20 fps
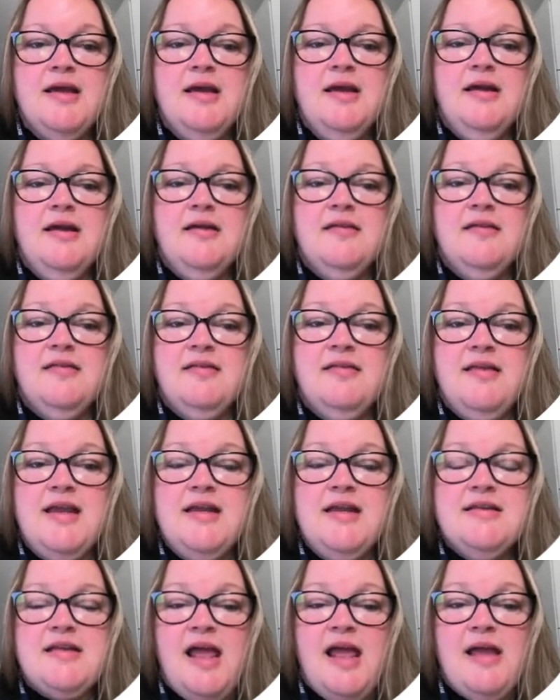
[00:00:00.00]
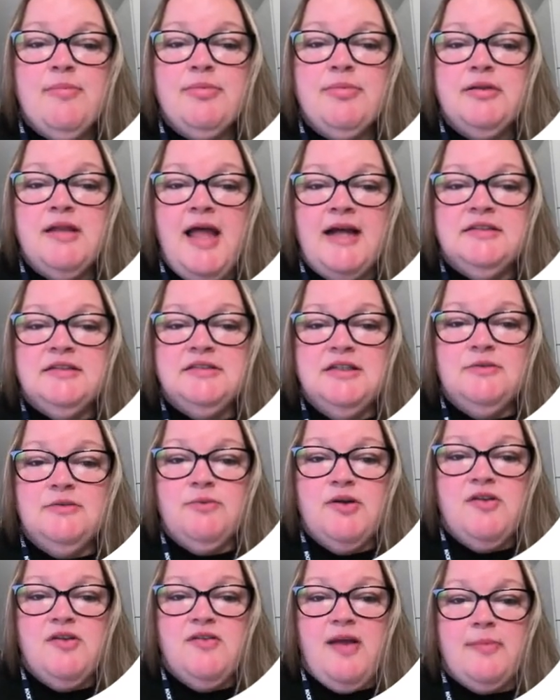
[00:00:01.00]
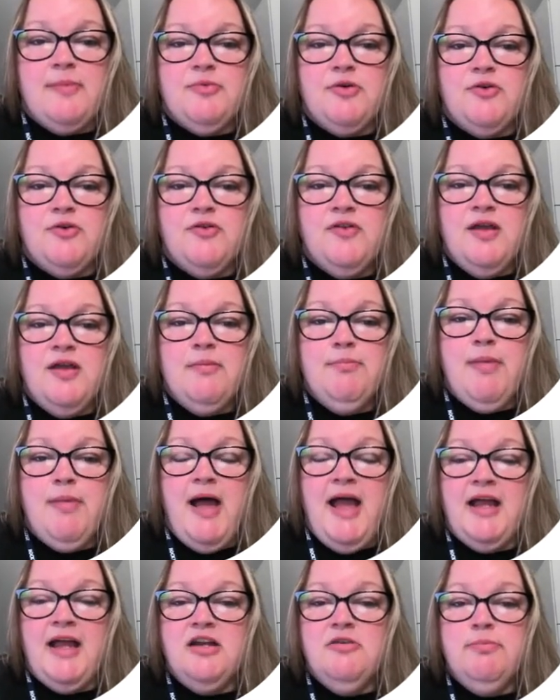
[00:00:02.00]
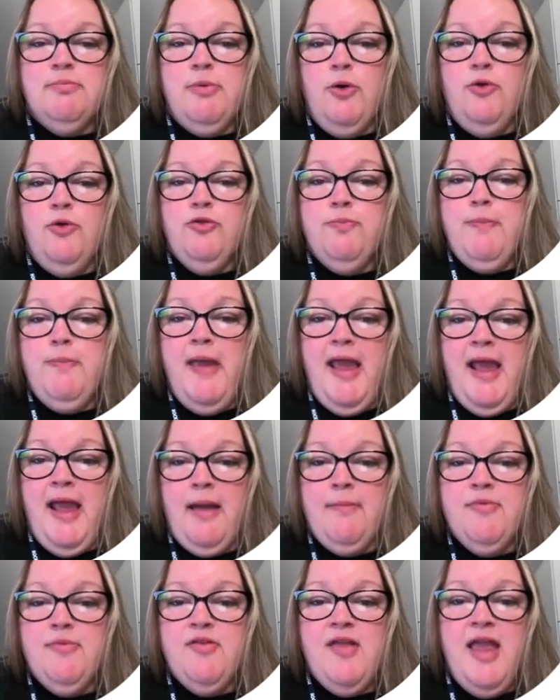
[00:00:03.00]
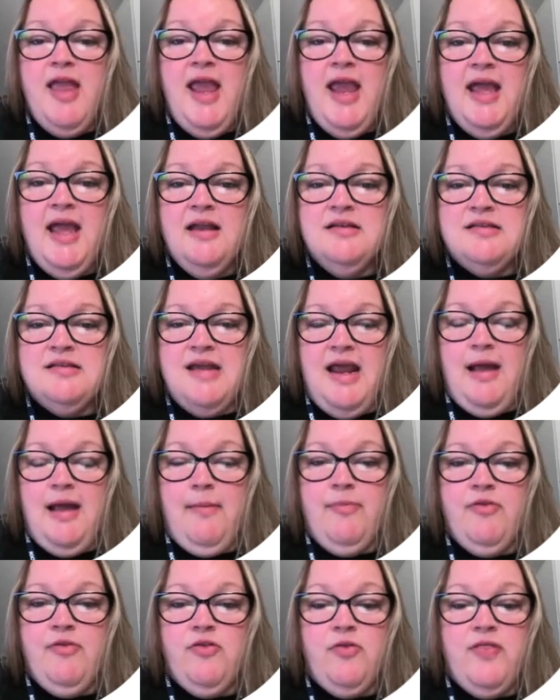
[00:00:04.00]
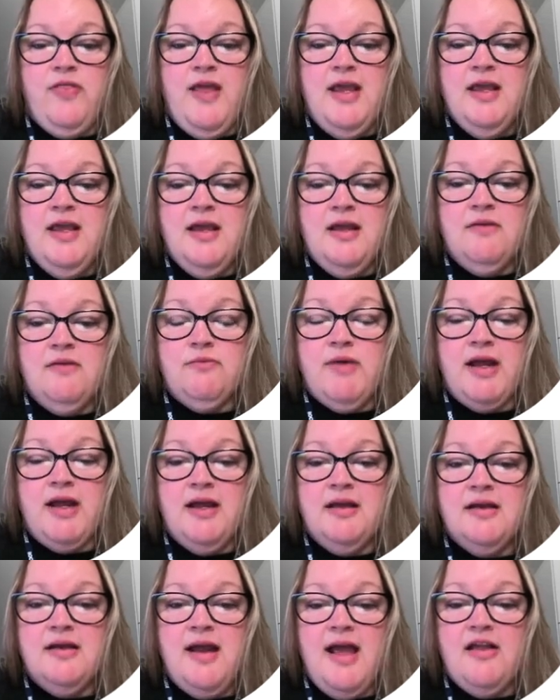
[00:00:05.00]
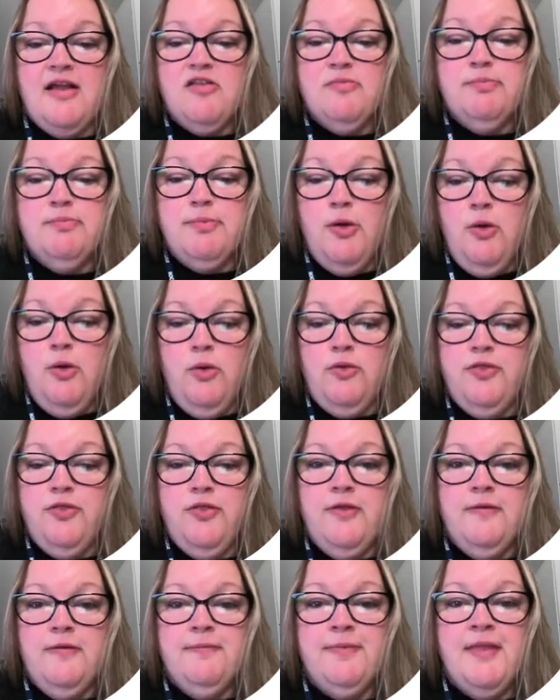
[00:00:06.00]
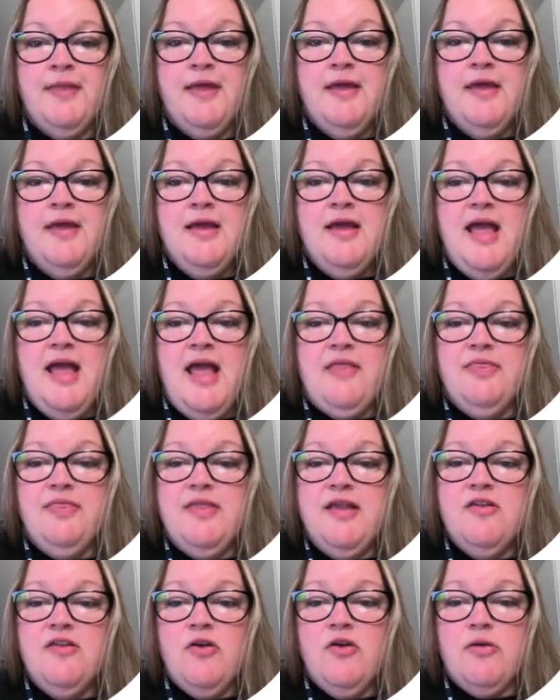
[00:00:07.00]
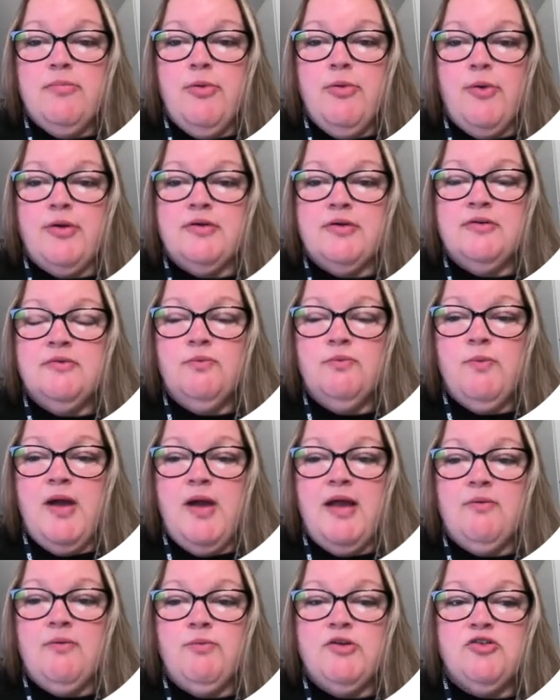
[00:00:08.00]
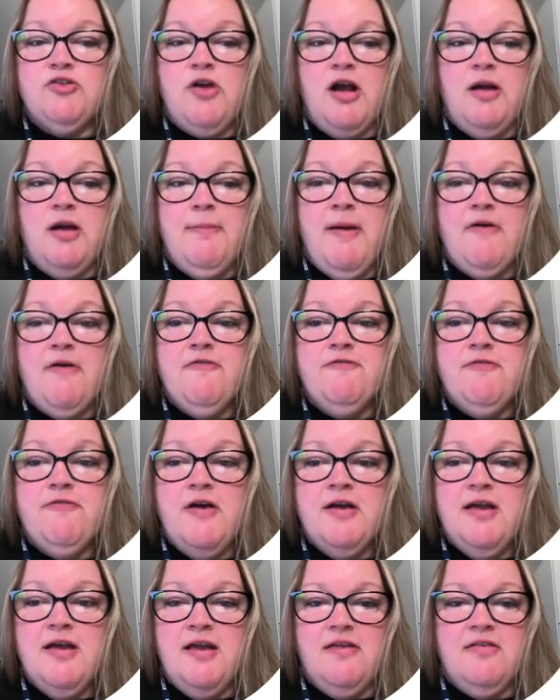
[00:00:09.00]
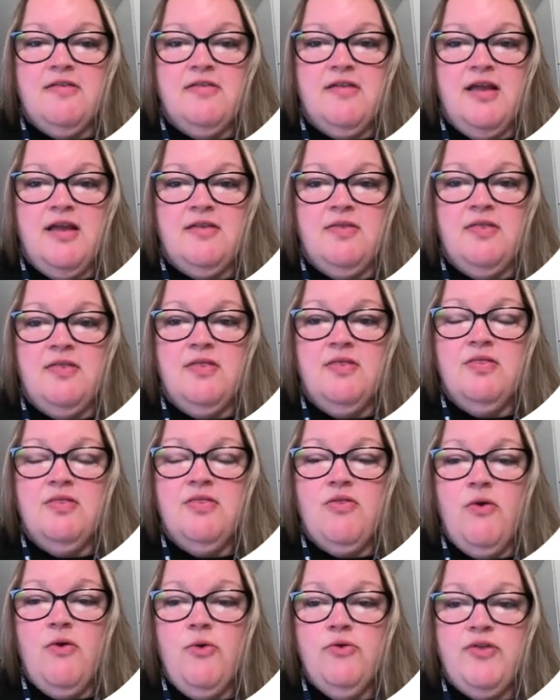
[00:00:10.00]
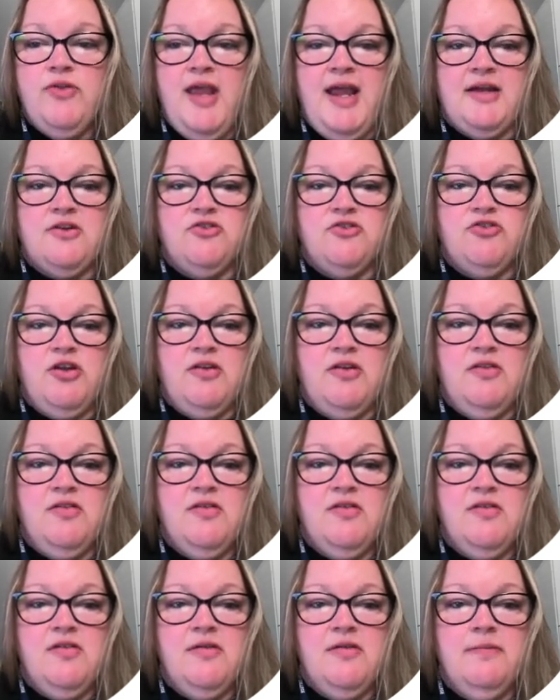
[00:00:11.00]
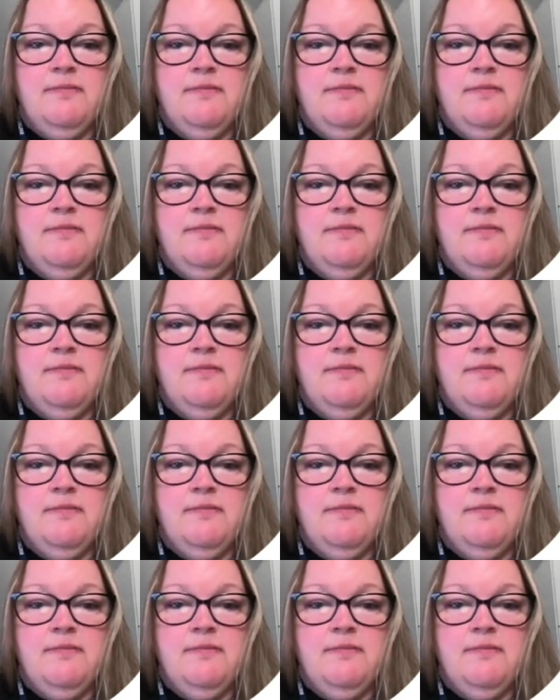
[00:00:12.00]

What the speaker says: C-type lectin receptors can bind both PAMPs and DAMPs, so they can recognize both. And these are important when we talk about fungus and those antigens.